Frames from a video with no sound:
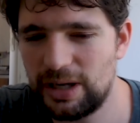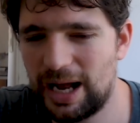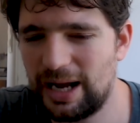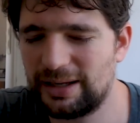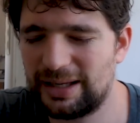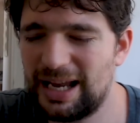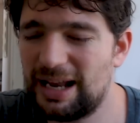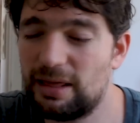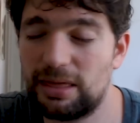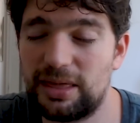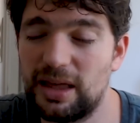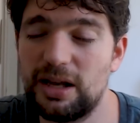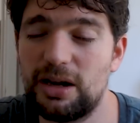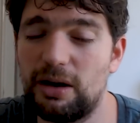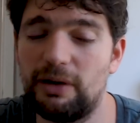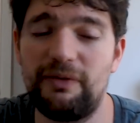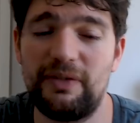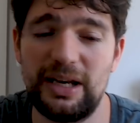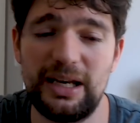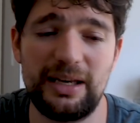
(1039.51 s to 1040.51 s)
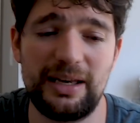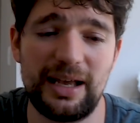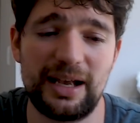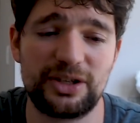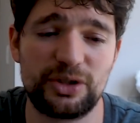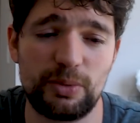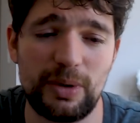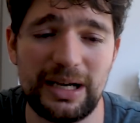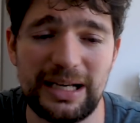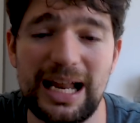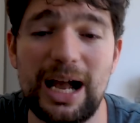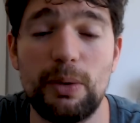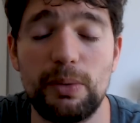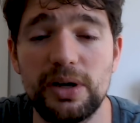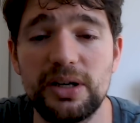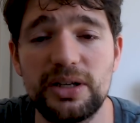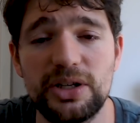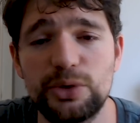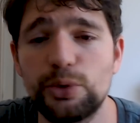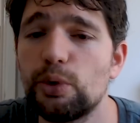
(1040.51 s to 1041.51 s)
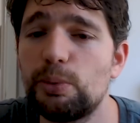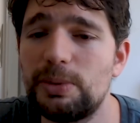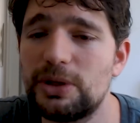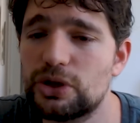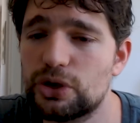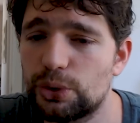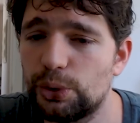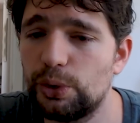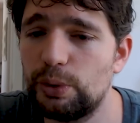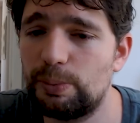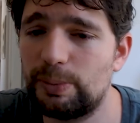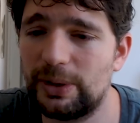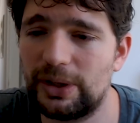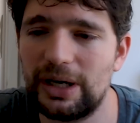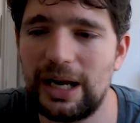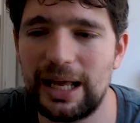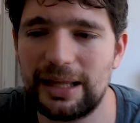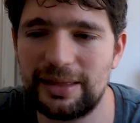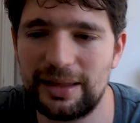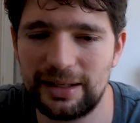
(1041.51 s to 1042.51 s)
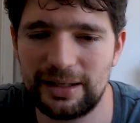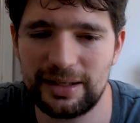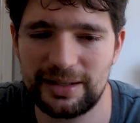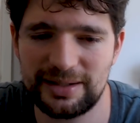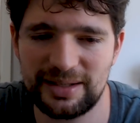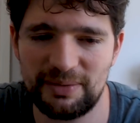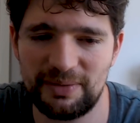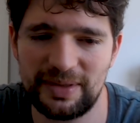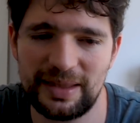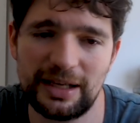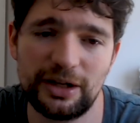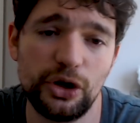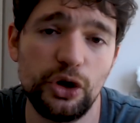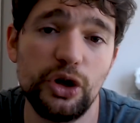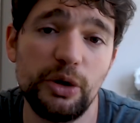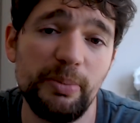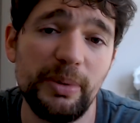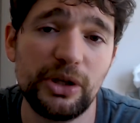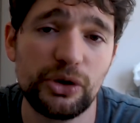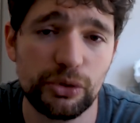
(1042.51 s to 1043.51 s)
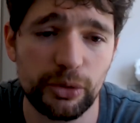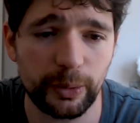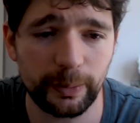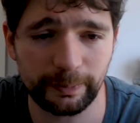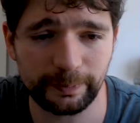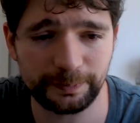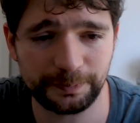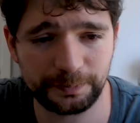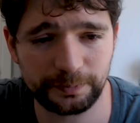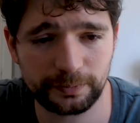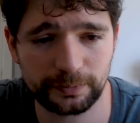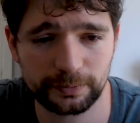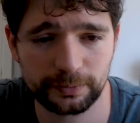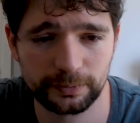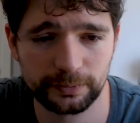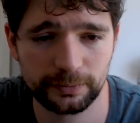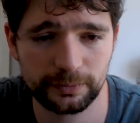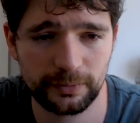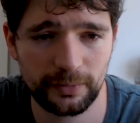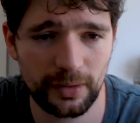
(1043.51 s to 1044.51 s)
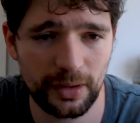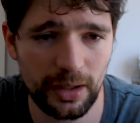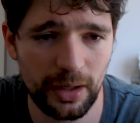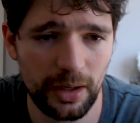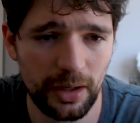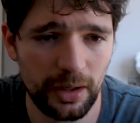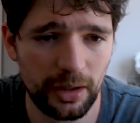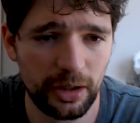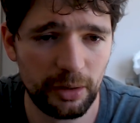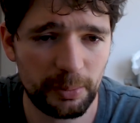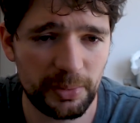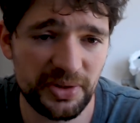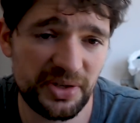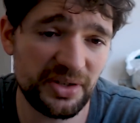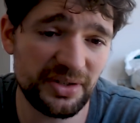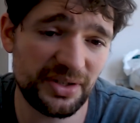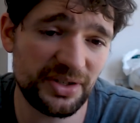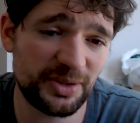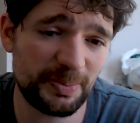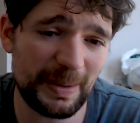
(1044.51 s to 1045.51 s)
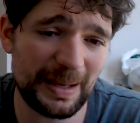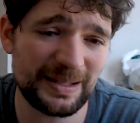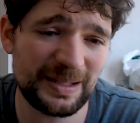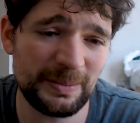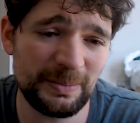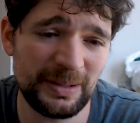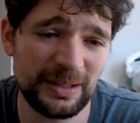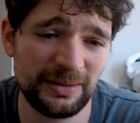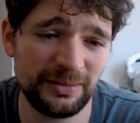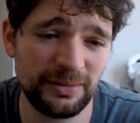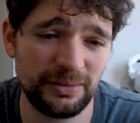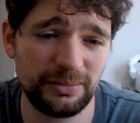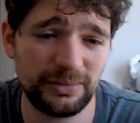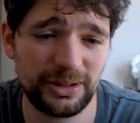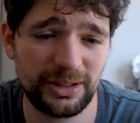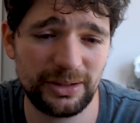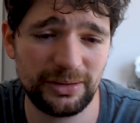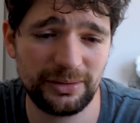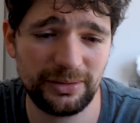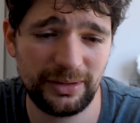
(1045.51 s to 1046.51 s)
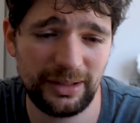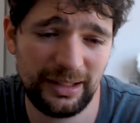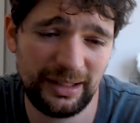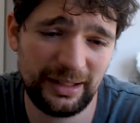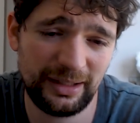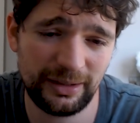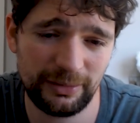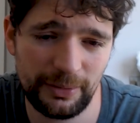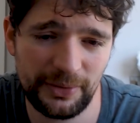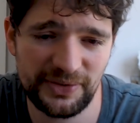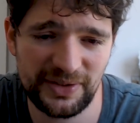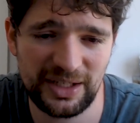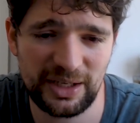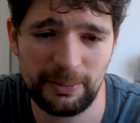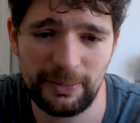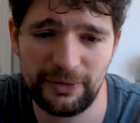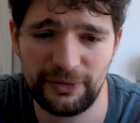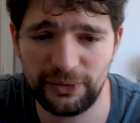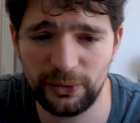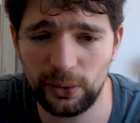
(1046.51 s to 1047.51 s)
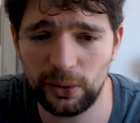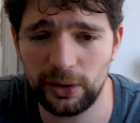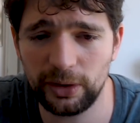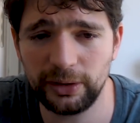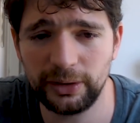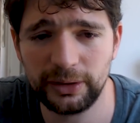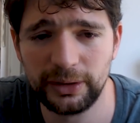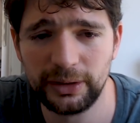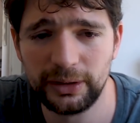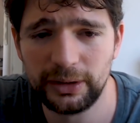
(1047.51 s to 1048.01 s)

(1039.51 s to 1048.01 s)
I can't think of many decks right now where this would be true, but I think it's something that could be true. Persistent Specimen, we've seen it before.